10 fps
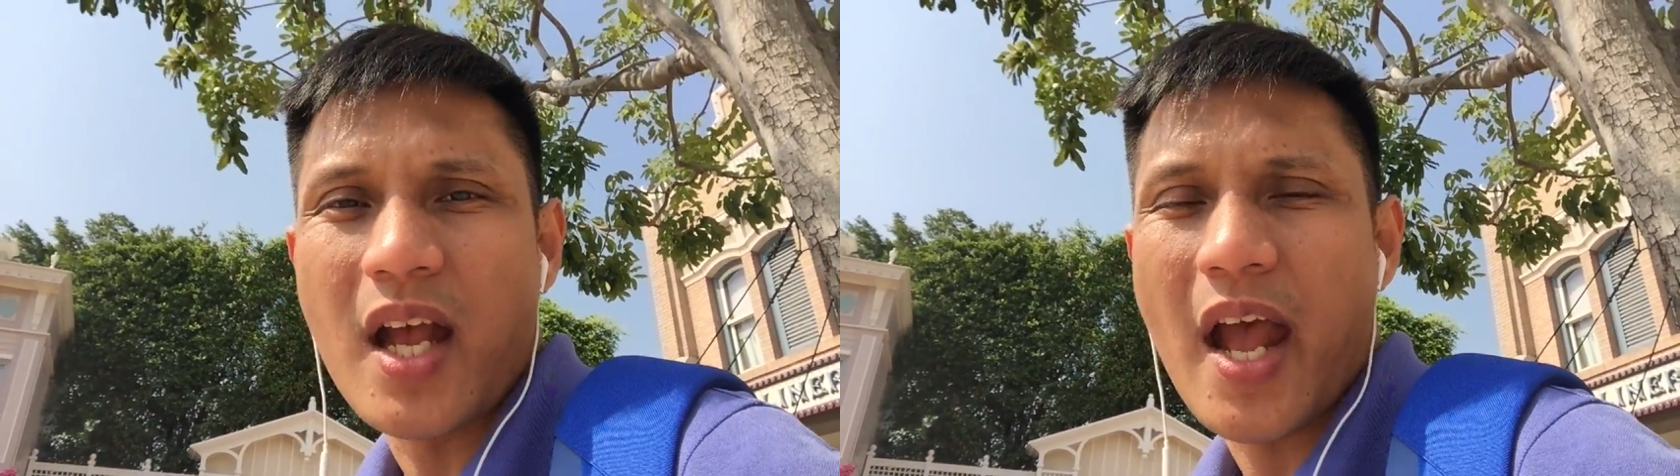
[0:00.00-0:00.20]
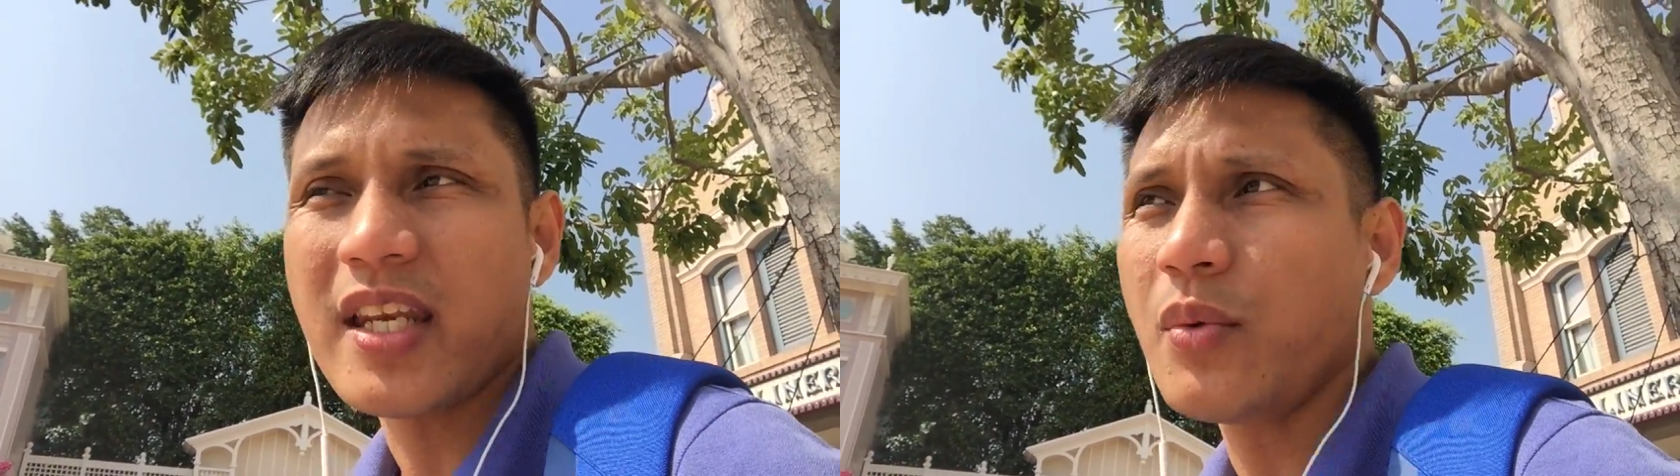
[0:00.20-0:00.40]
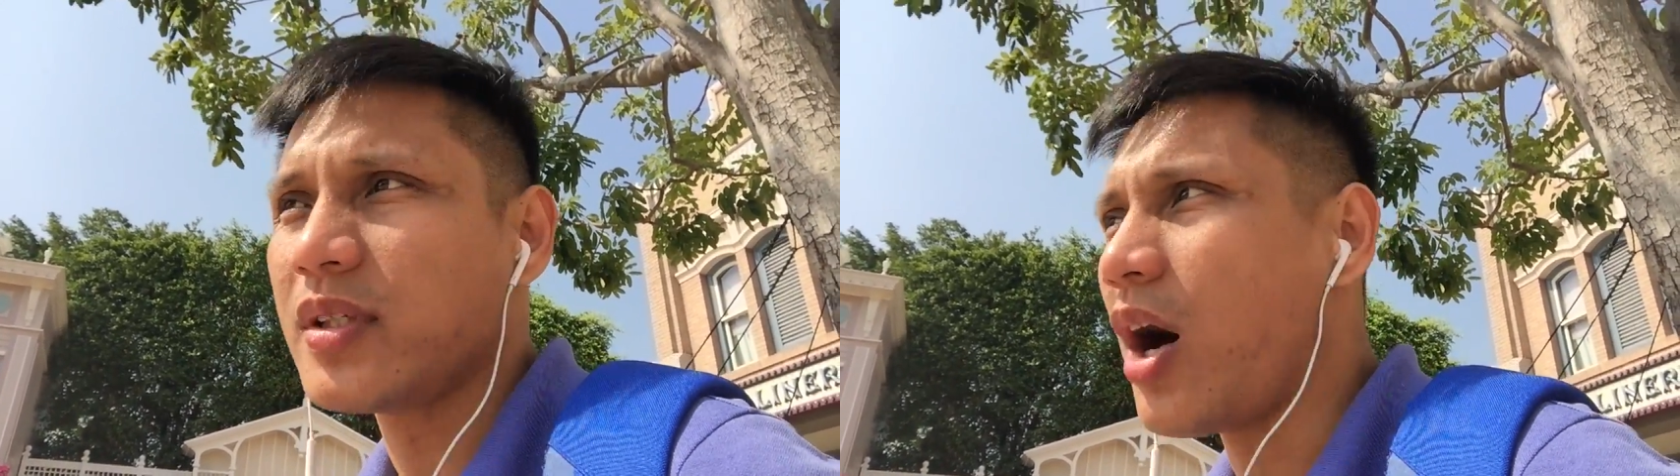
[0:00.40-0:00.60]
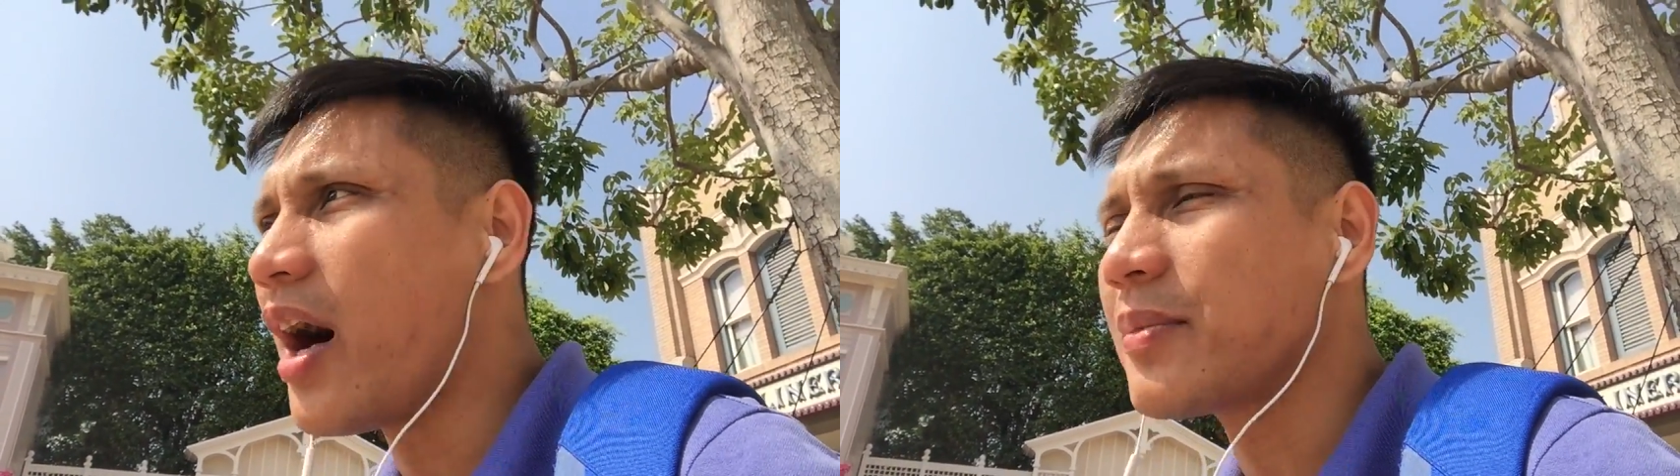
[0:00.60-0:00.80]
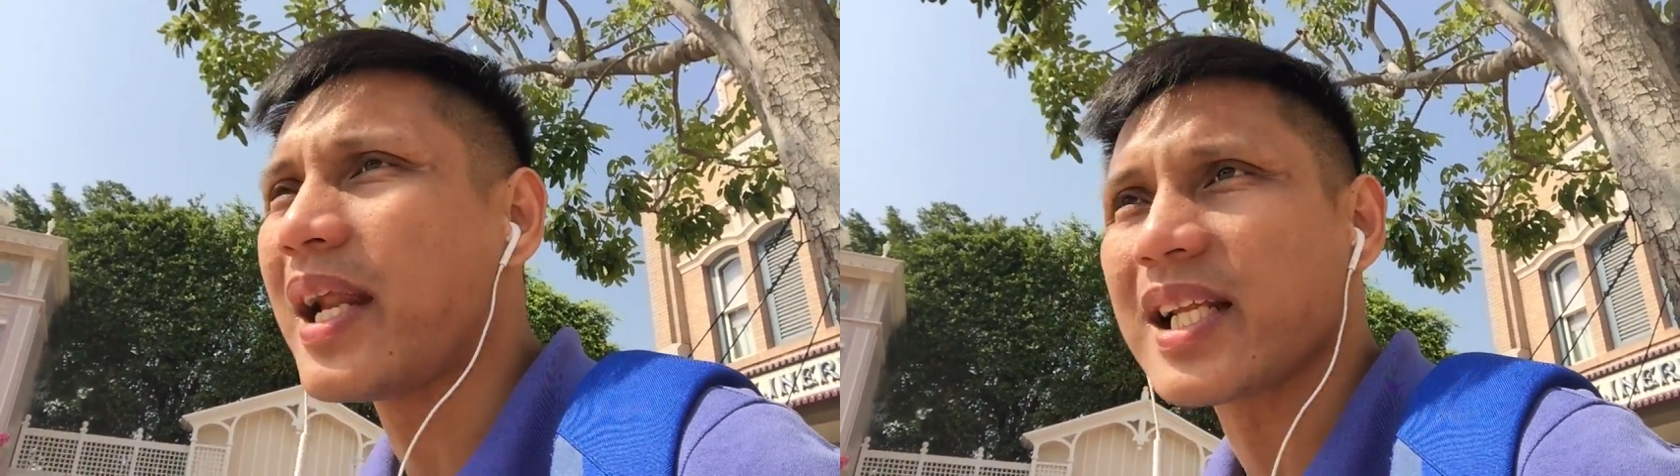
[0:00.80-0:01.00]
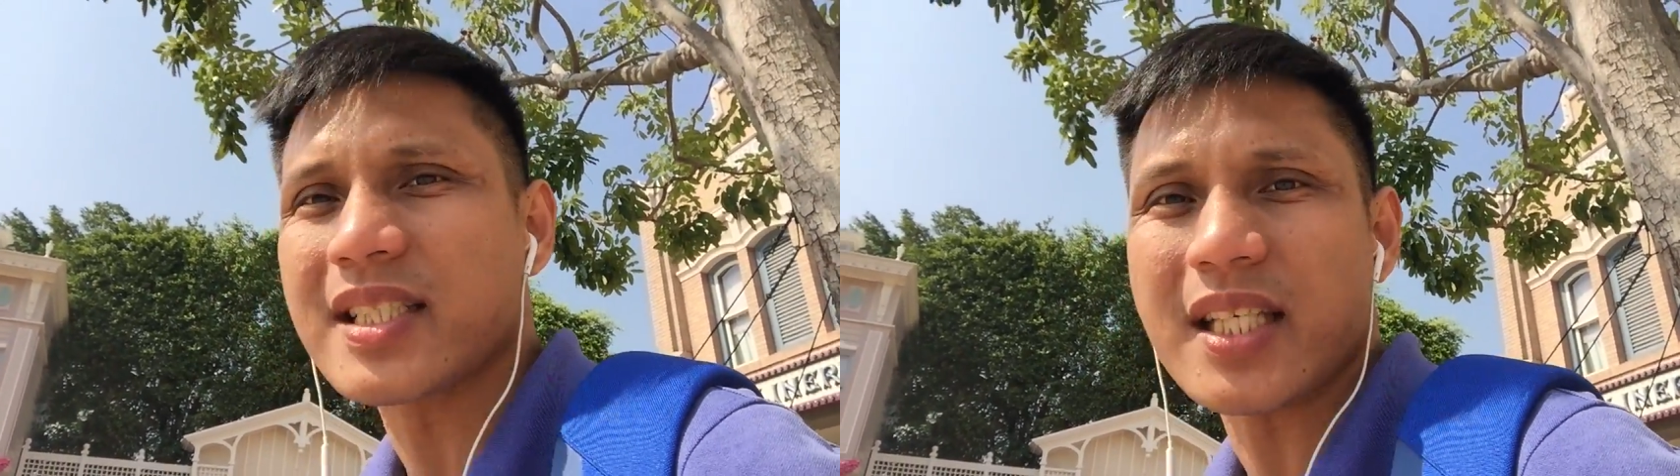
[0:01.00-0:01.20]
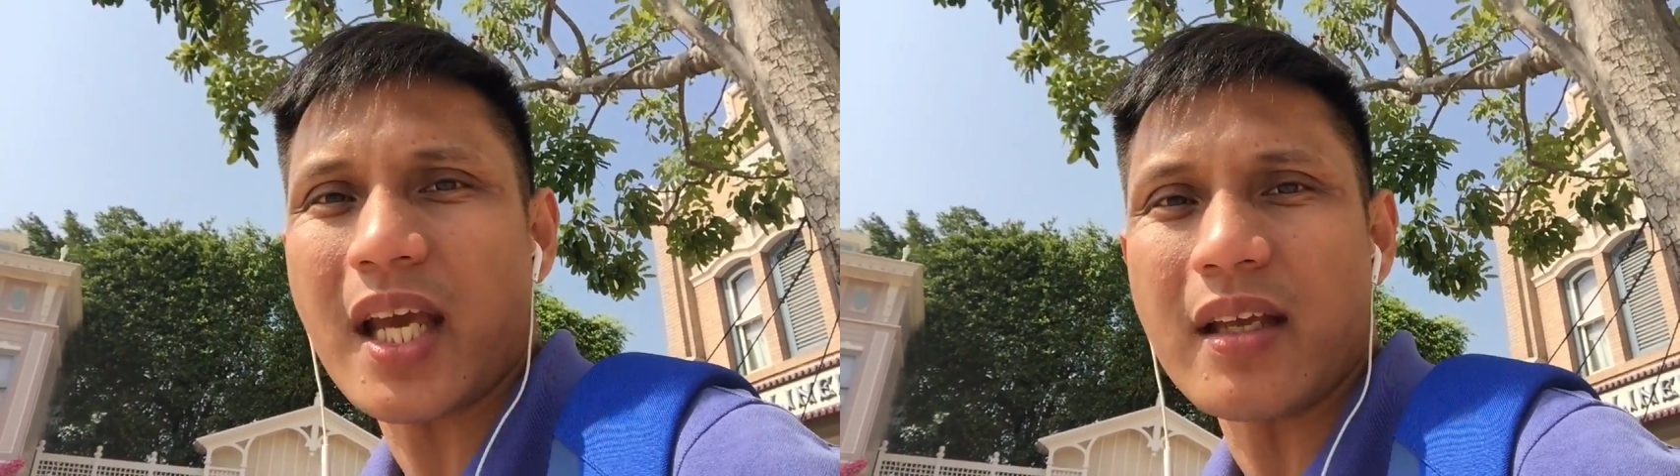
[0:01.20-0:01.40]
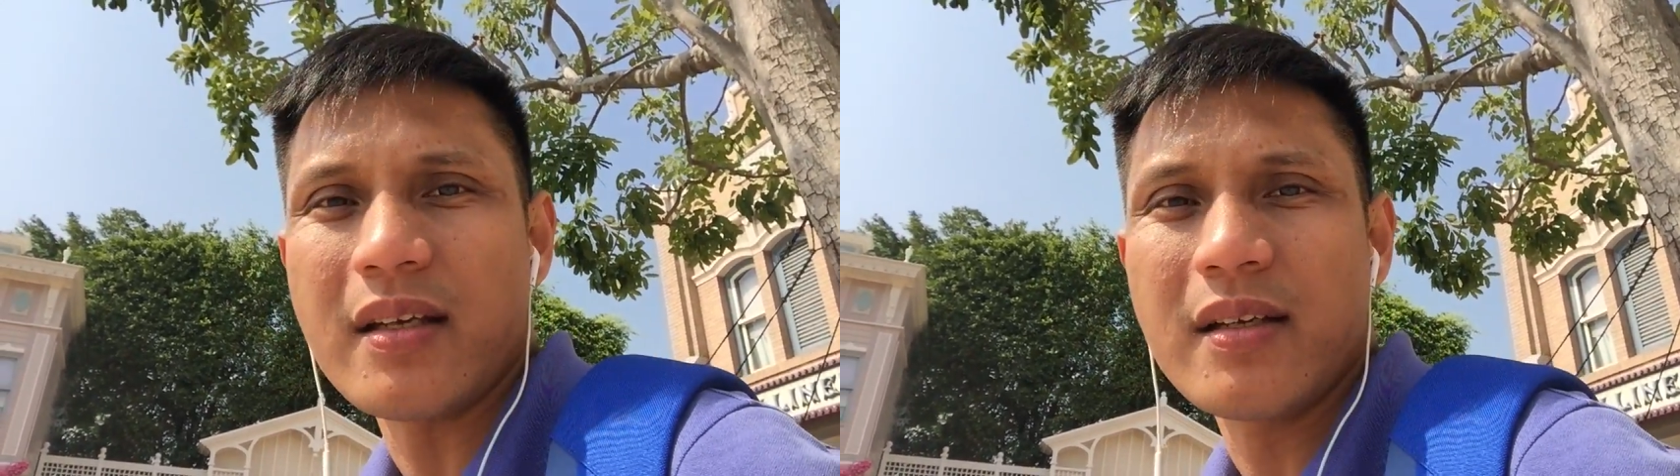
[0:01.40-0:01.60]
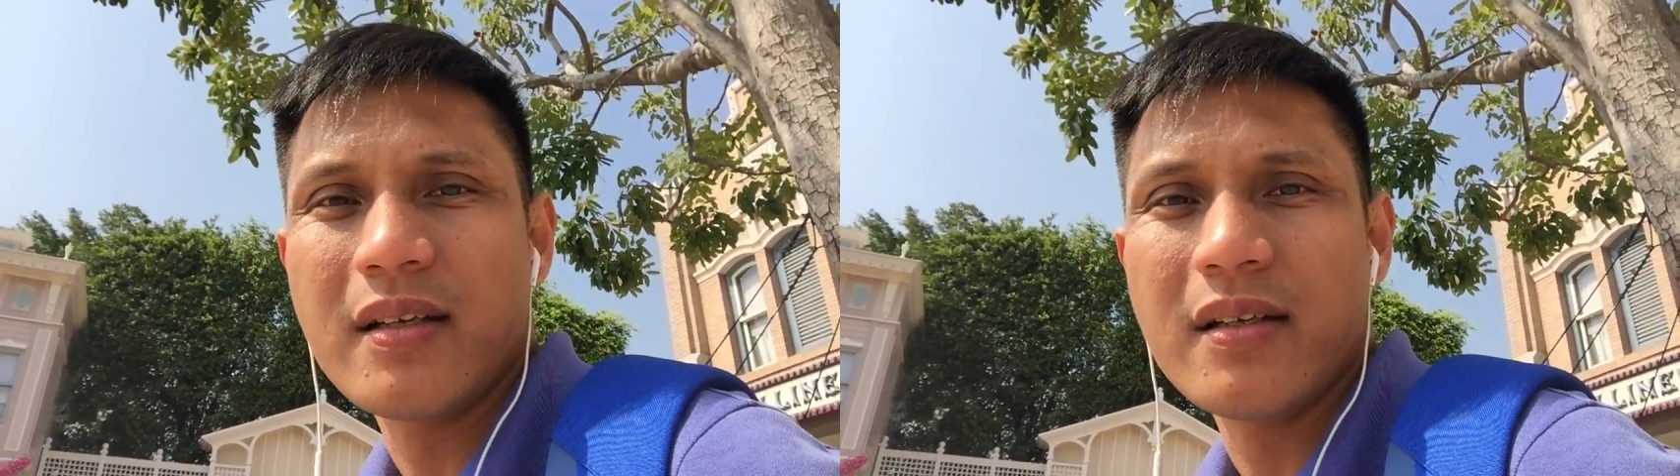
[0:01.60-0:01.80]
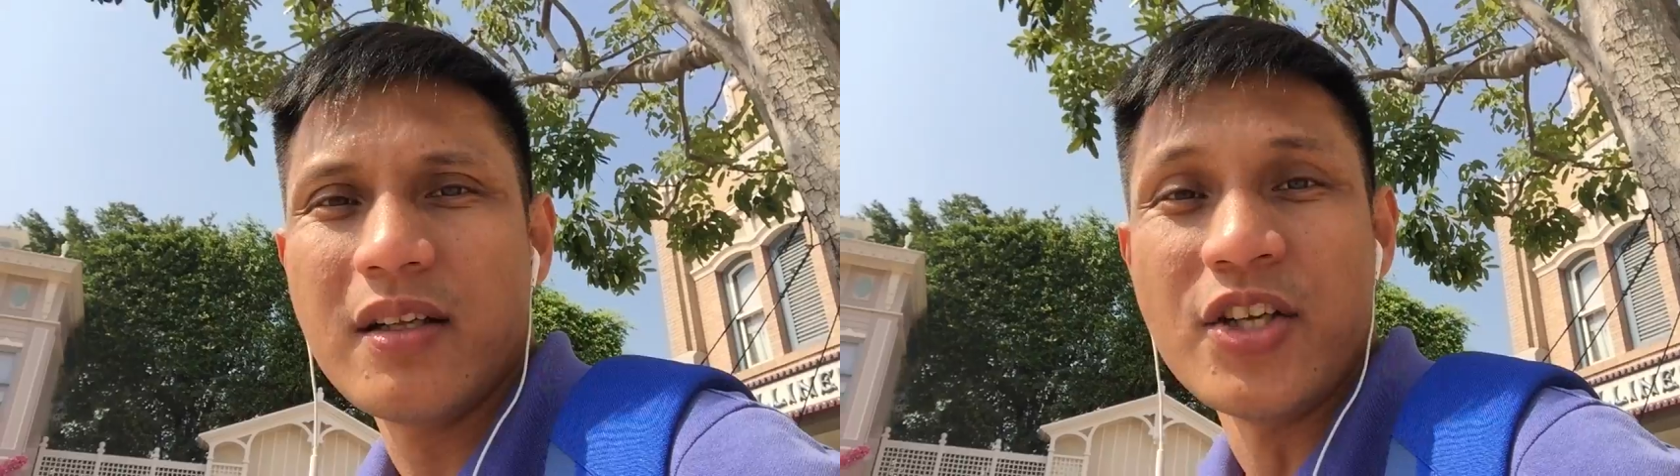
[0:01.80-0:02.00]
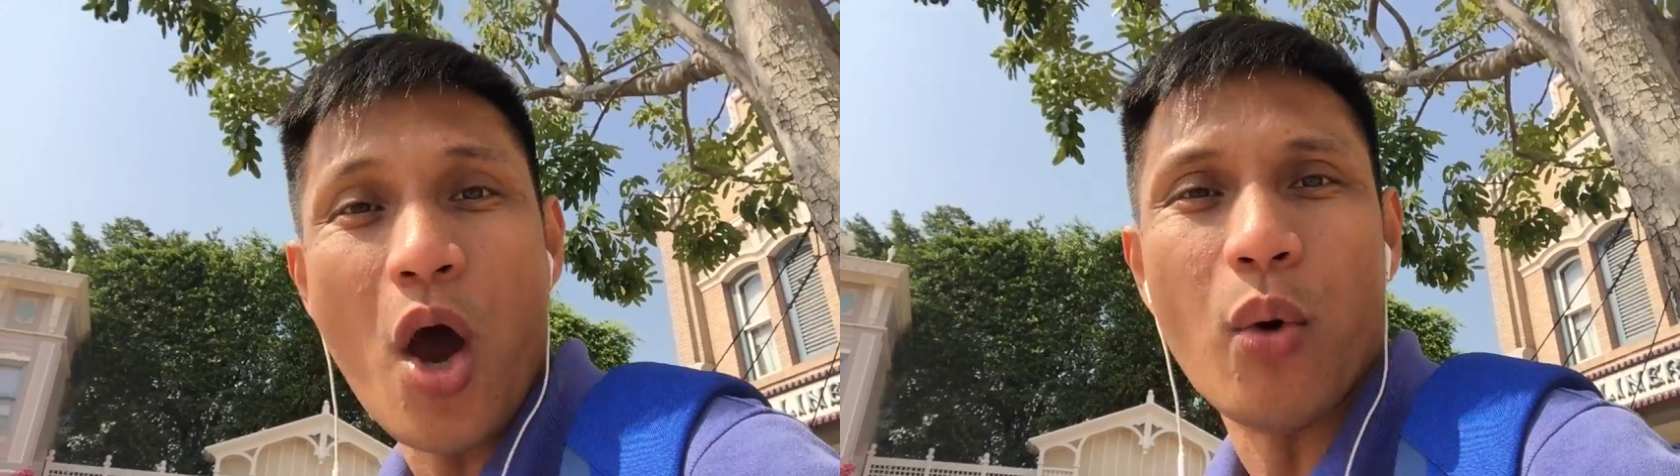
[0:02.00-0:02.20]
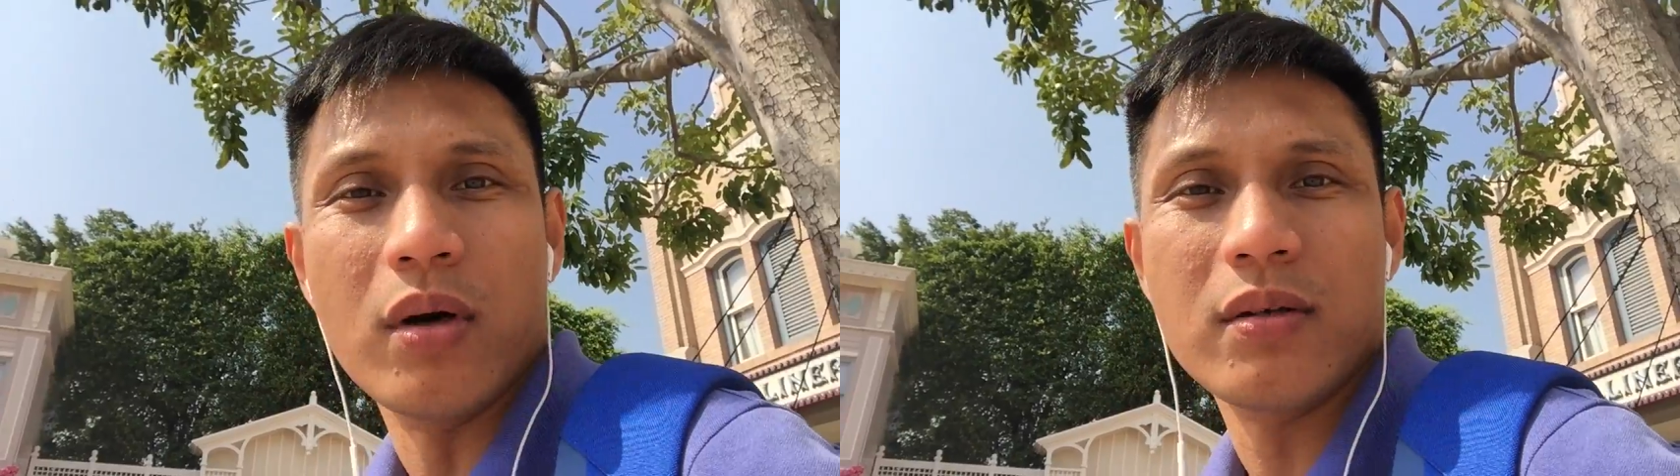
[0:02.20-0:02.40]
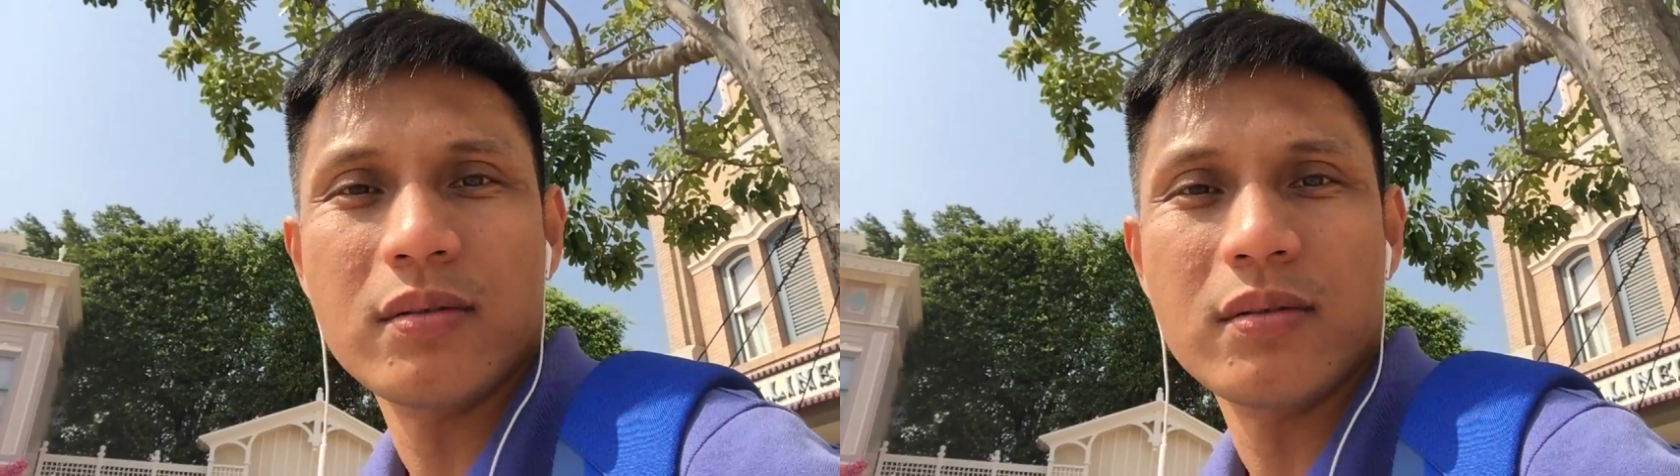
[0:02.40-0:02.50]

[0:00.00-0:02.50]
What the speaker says: And they would automatically say no,